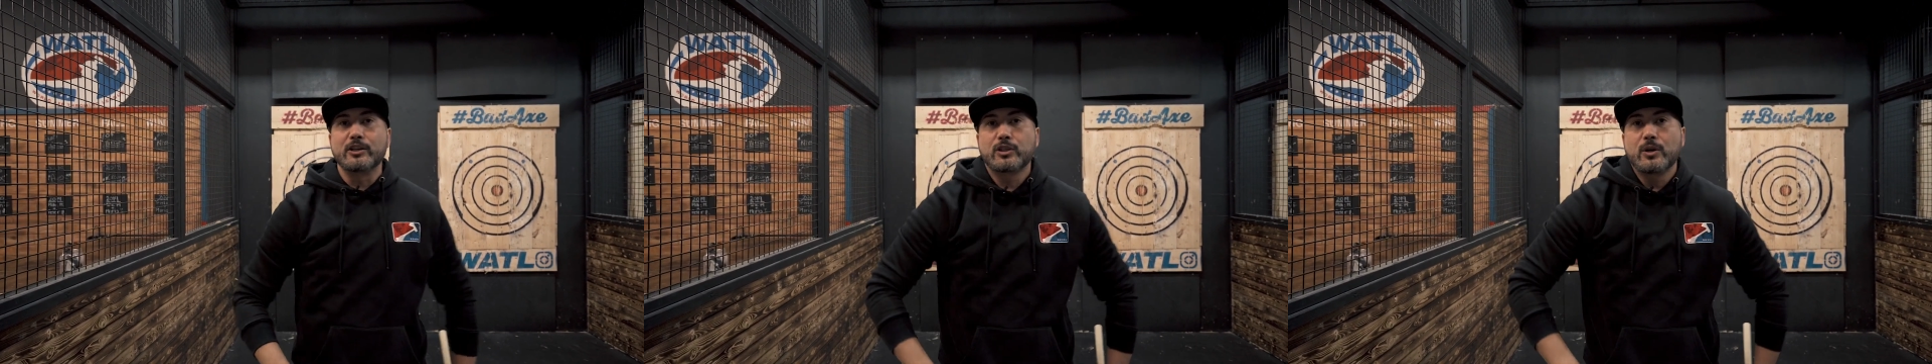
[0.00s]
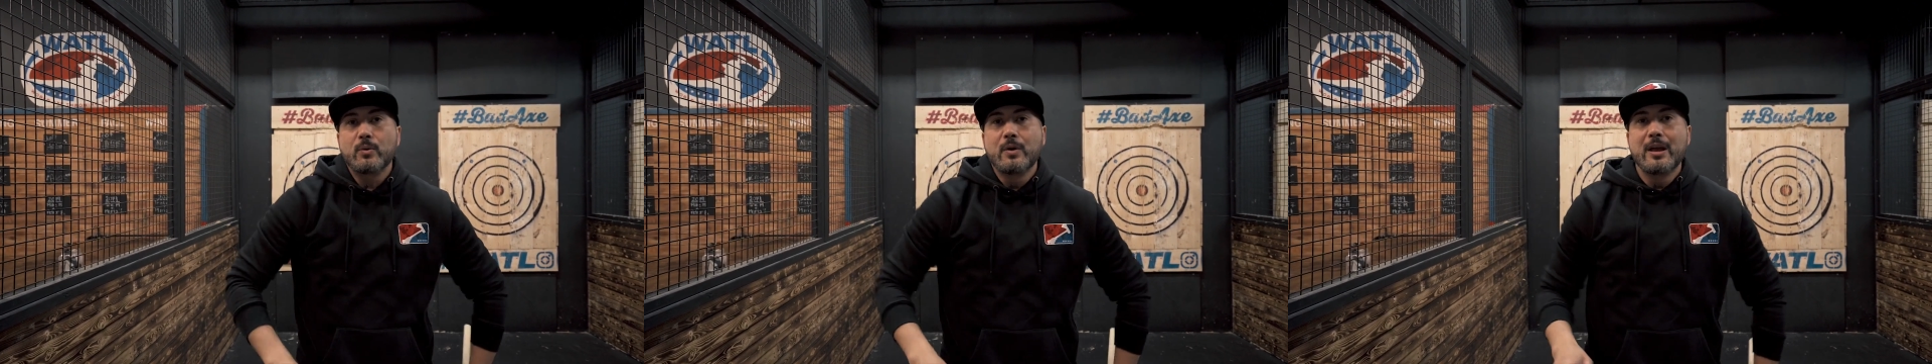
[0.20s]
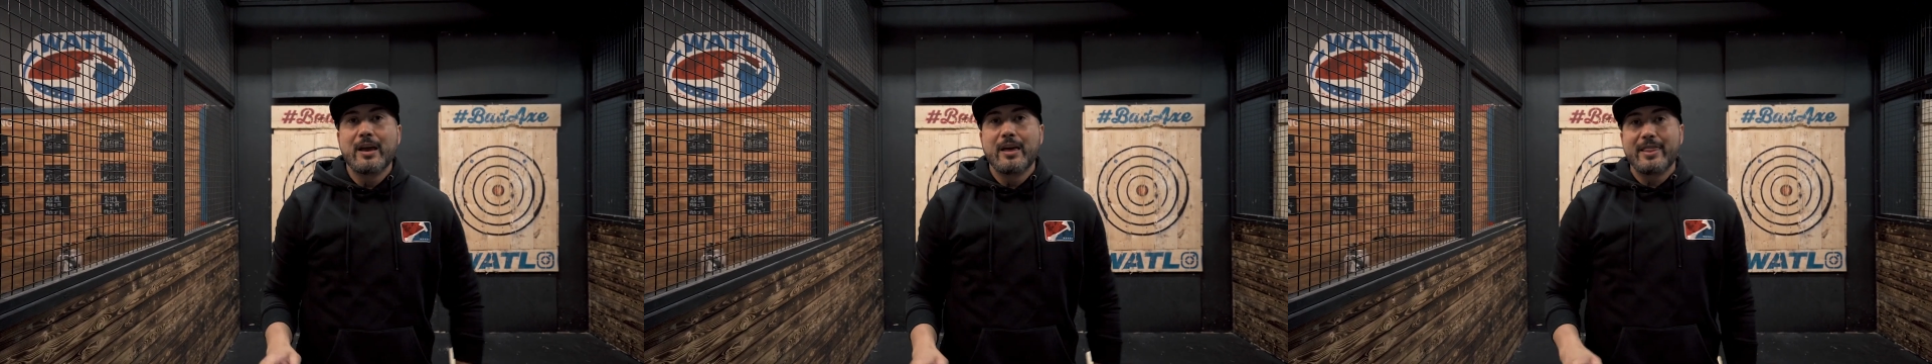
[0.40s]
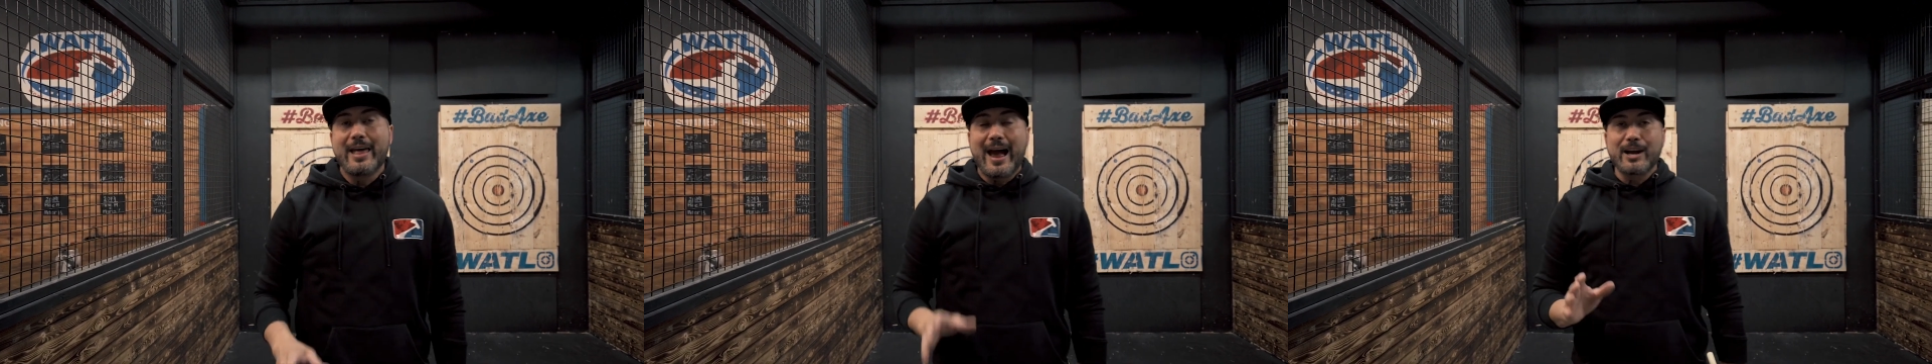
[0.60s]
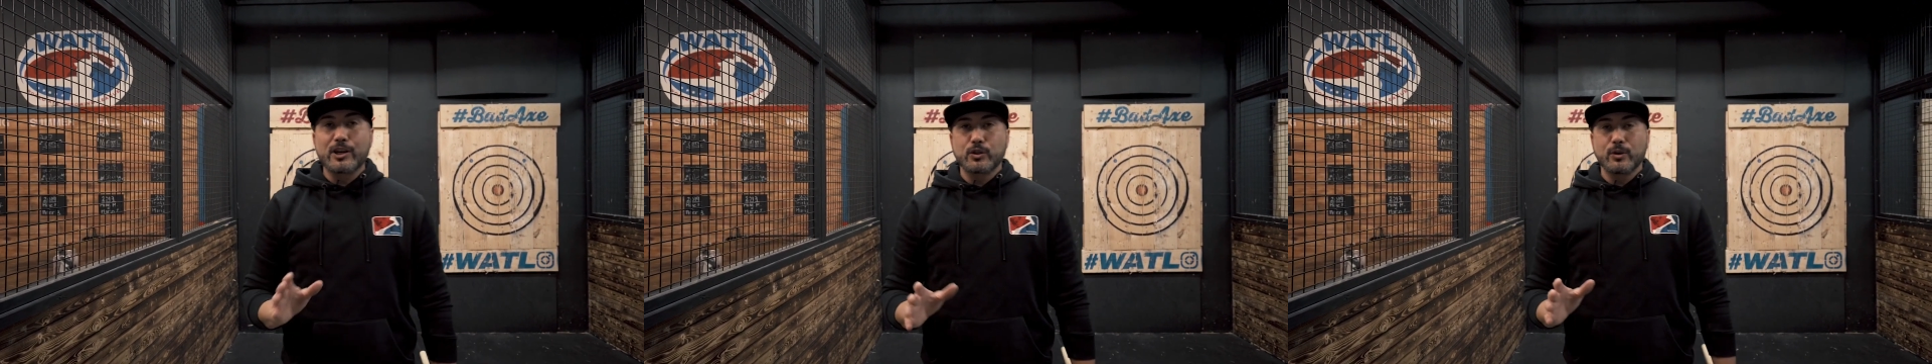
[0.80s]
So
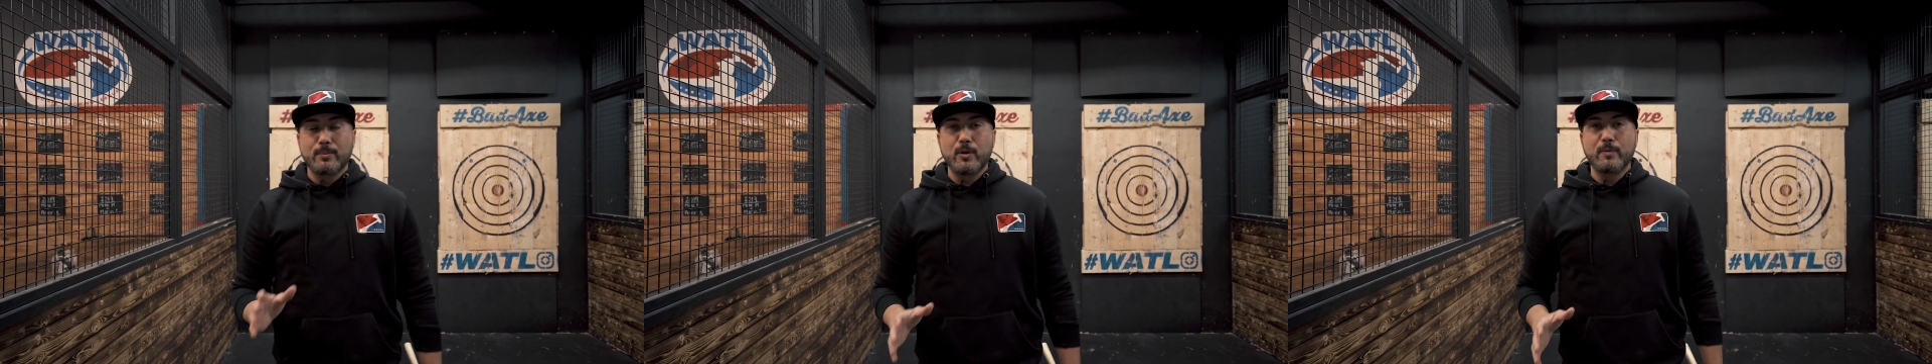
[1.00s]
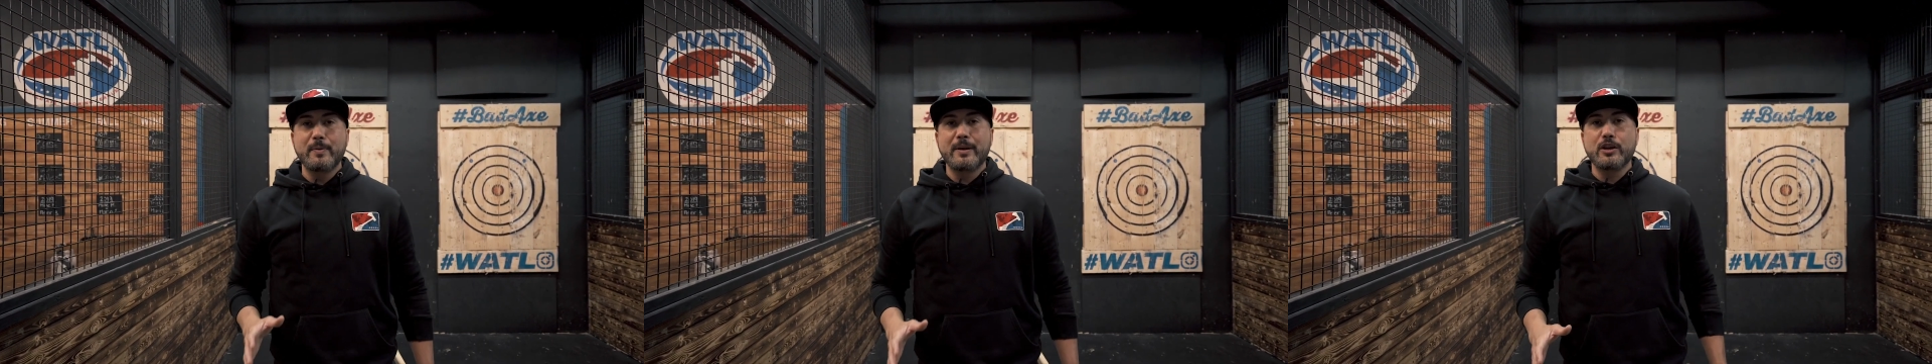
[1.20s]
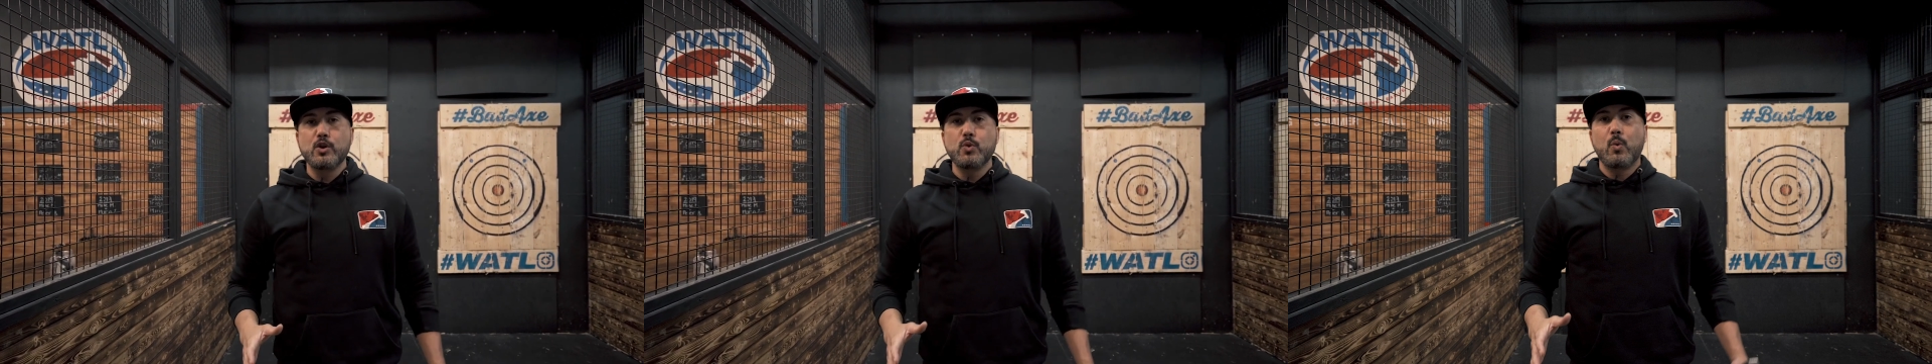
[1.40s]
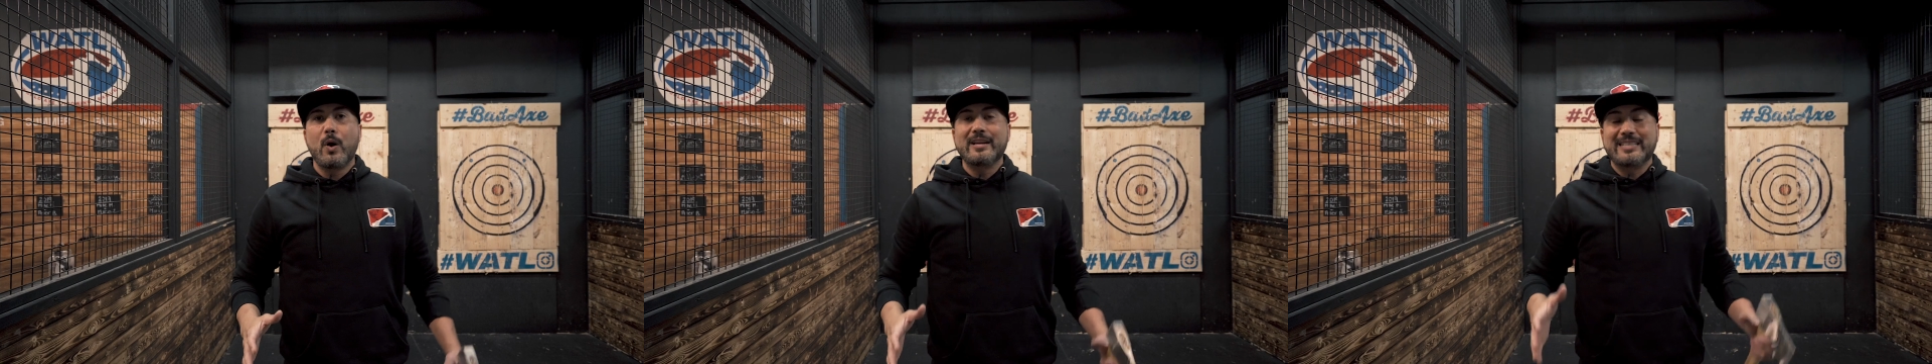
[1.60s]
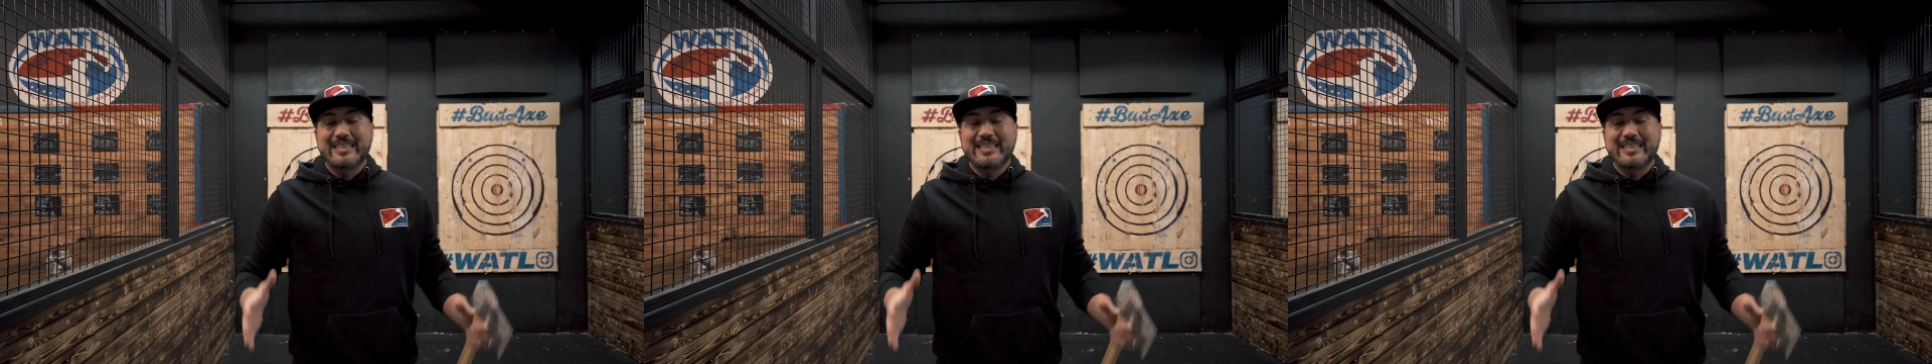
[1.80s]
the actual movement you want